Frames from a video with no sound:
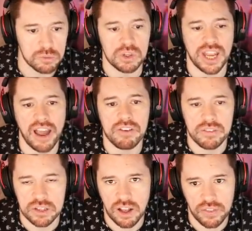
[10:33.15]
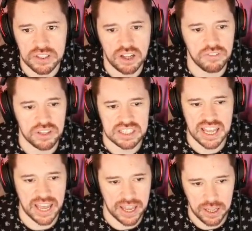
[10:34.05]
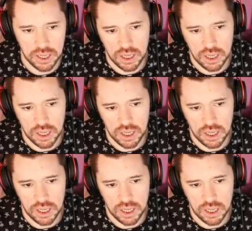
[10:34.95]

but you haven't even done the stuff that's there.